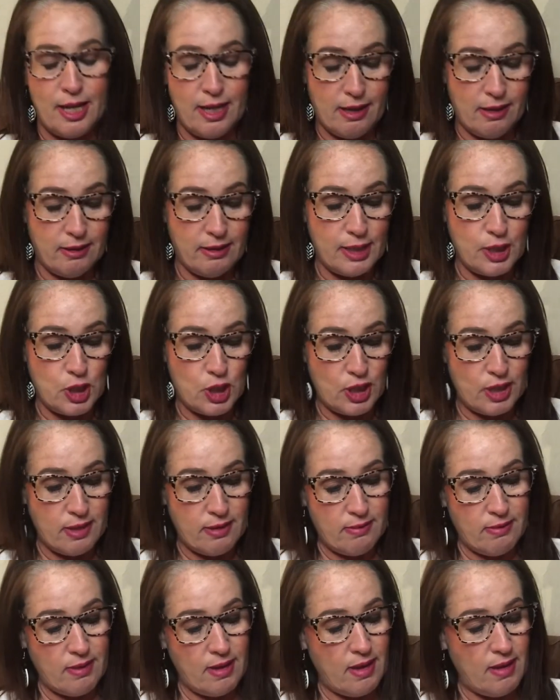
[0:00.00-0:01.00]
collegiate
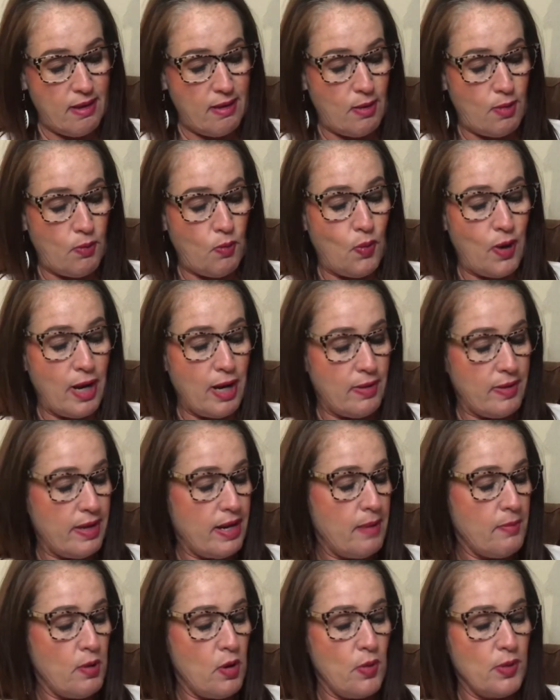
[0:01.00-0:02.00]
uh, wear that
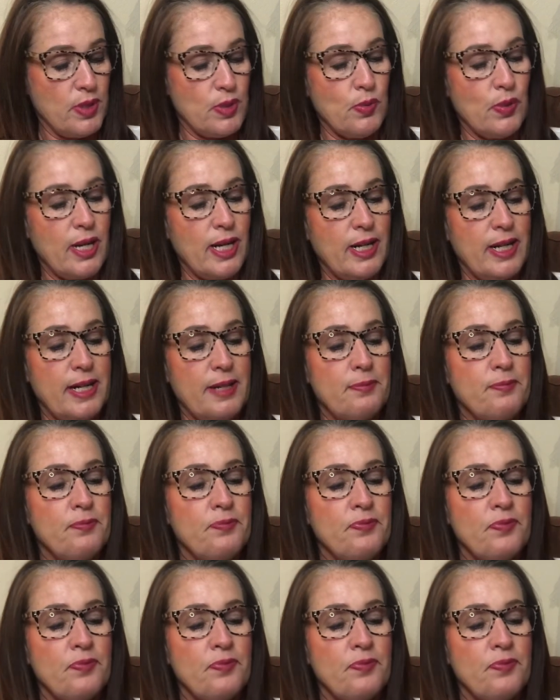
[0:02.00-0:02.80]
I'm always wearing.